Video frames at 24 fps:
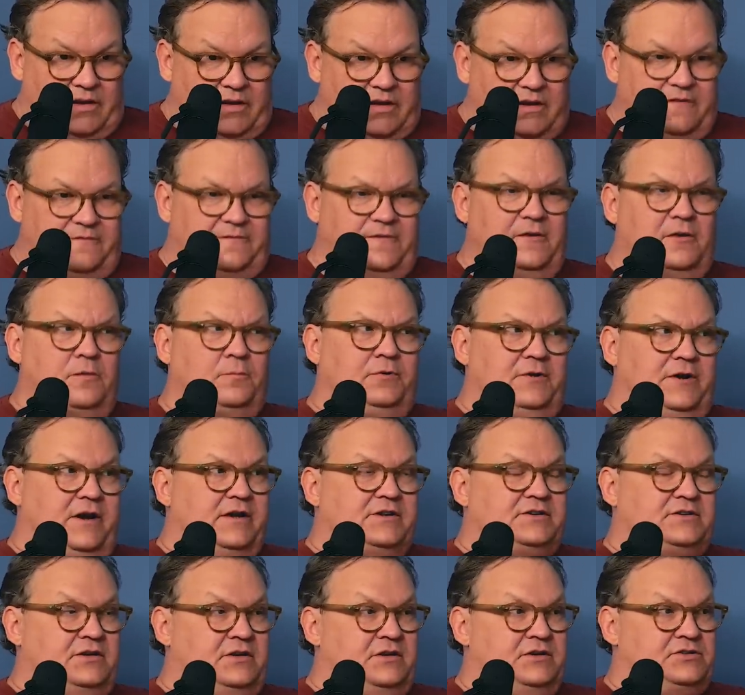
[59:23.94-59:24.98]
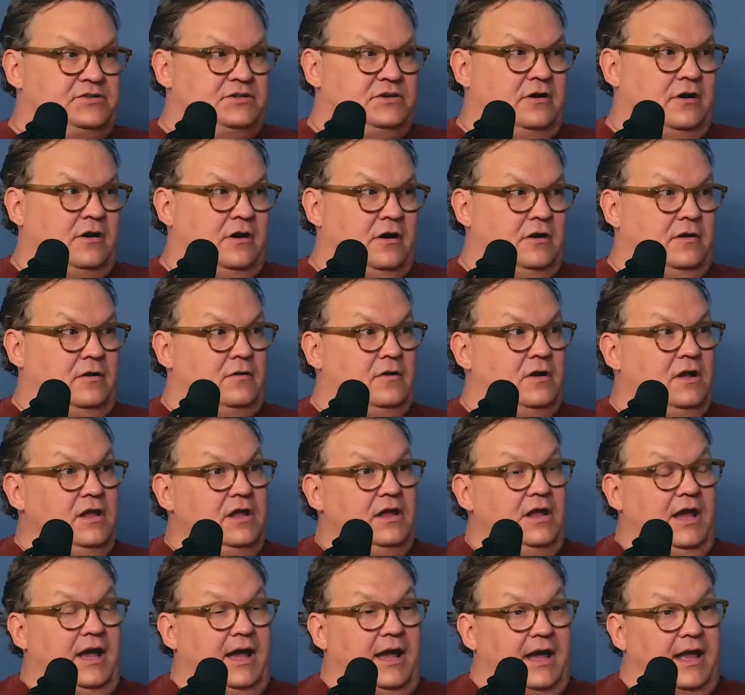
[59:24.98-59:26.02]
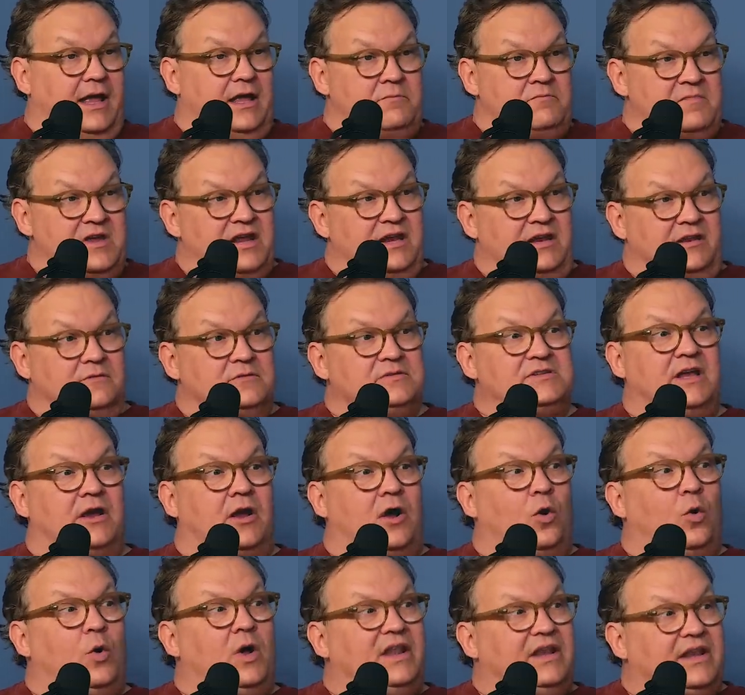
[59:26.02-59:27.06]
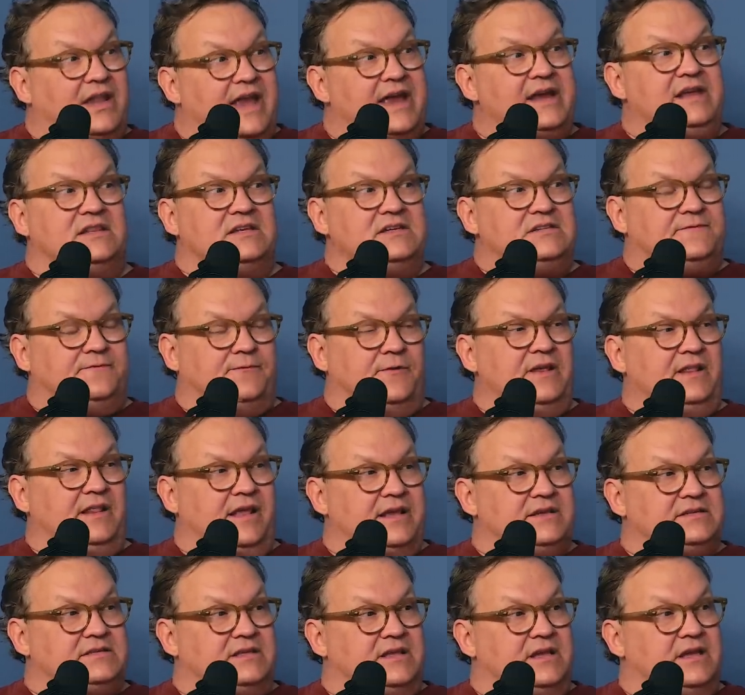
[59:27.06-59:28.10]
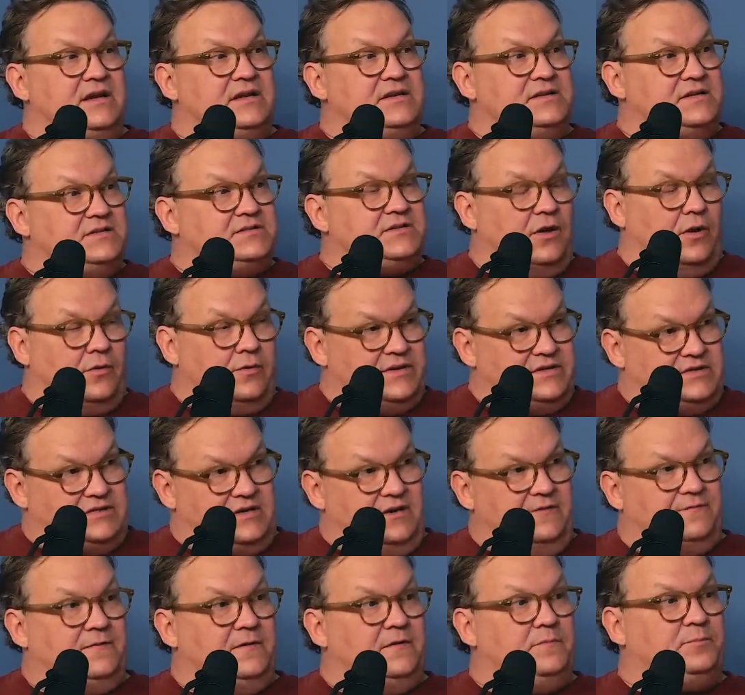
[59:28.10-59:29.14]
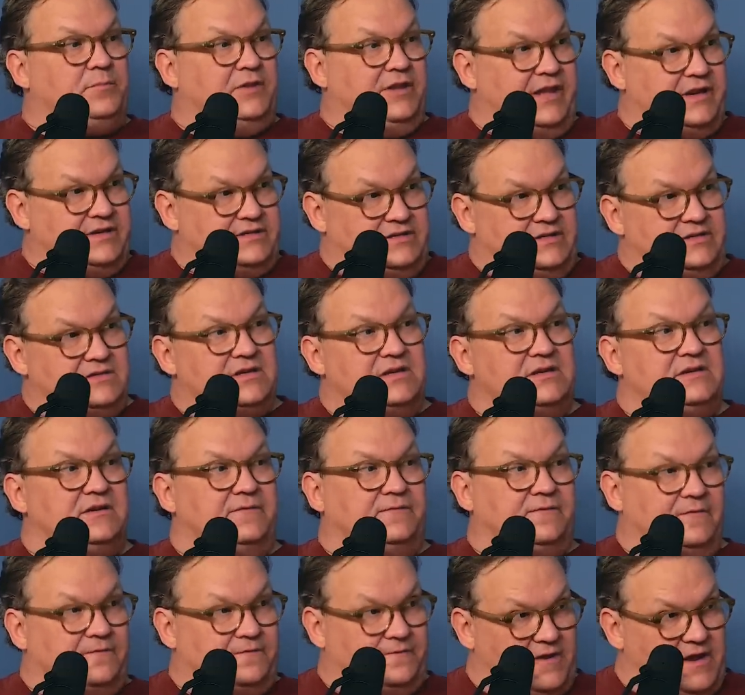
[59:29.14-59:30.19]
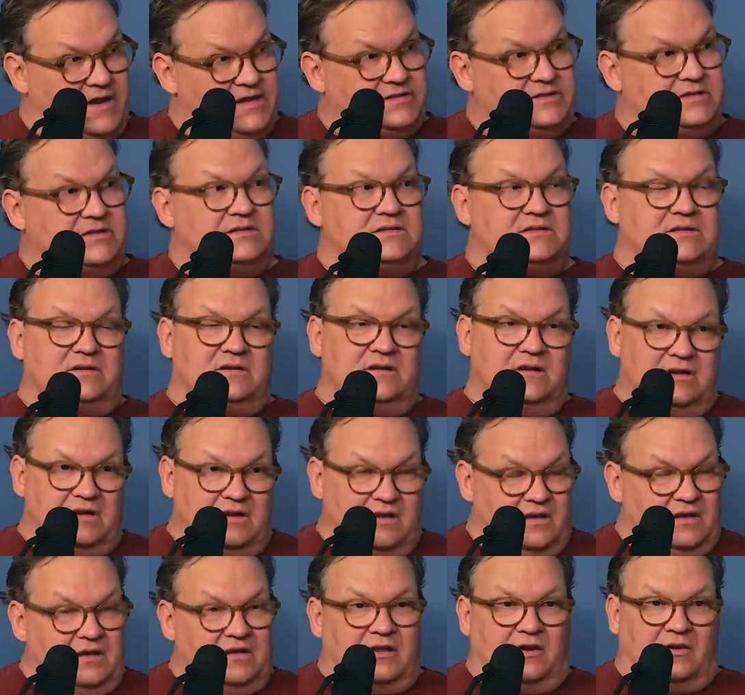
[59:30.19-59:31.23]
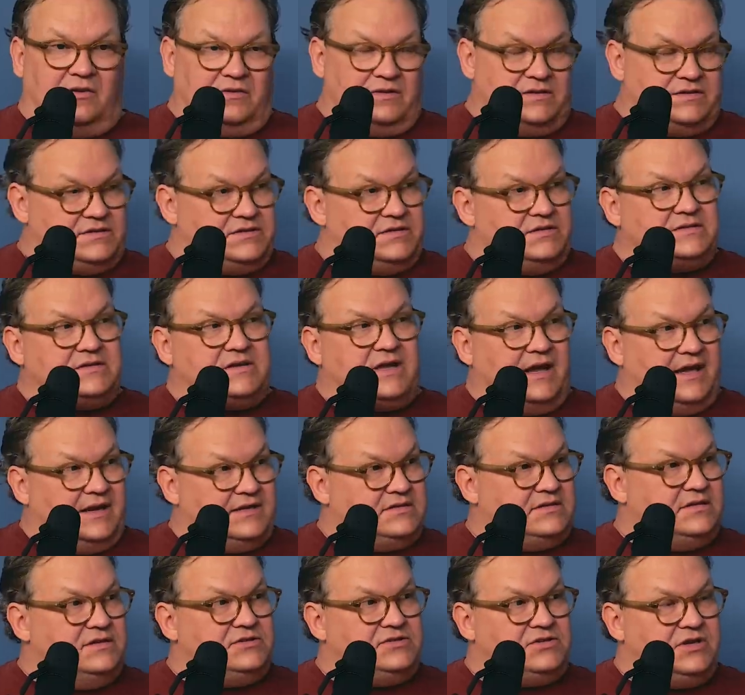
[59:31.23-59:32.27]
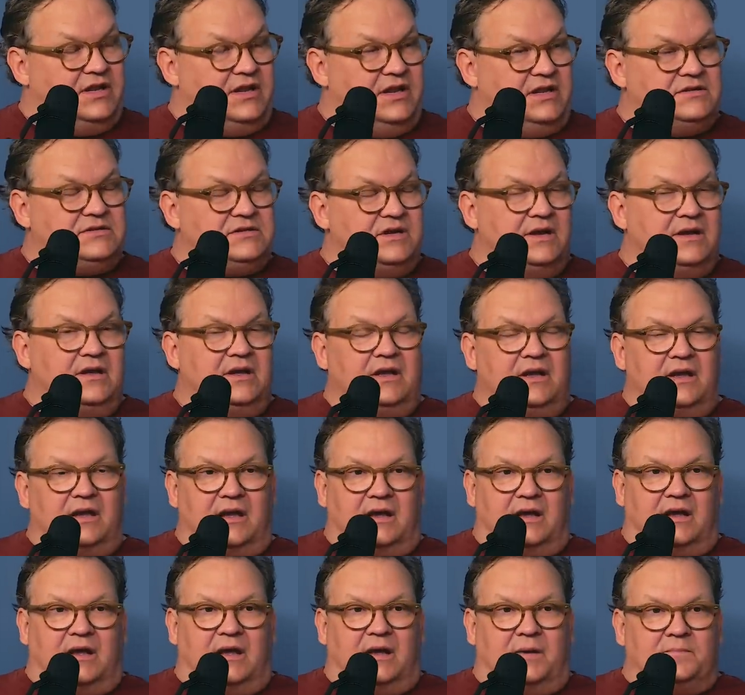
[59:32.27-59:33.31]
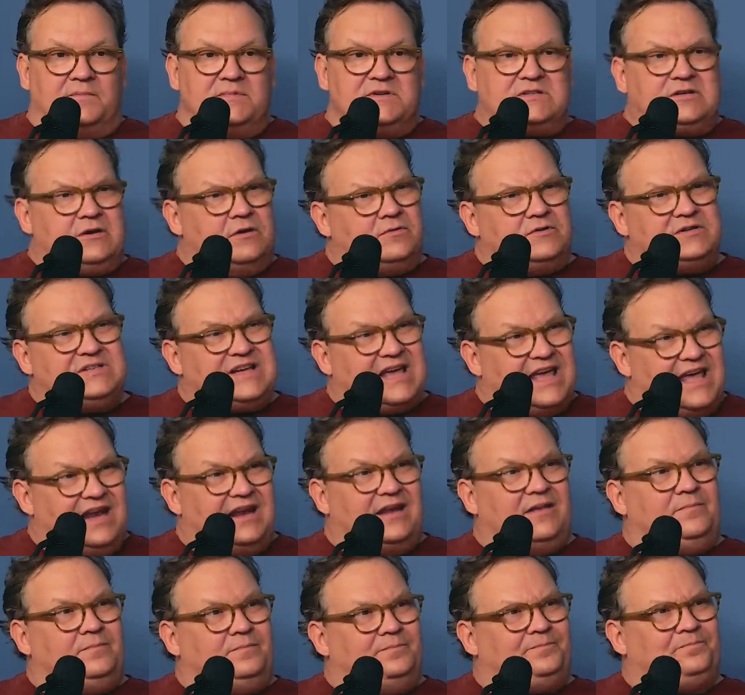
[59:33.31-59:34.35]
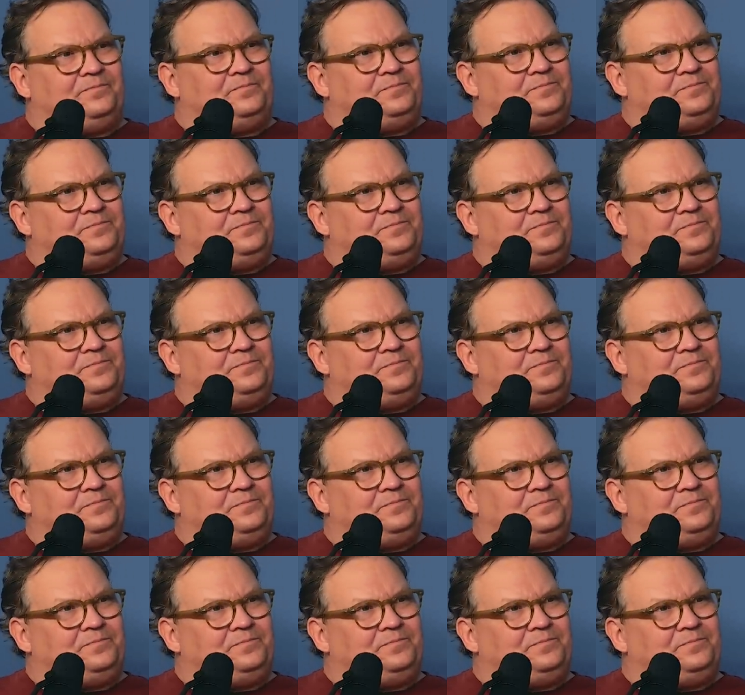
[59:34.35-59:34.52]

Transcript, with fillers: in film production in Chicago, I immediately was like, oh, I like this freelance thing because it's always different places and different faces. And, right. You know, there's this constant change. So it was kind of,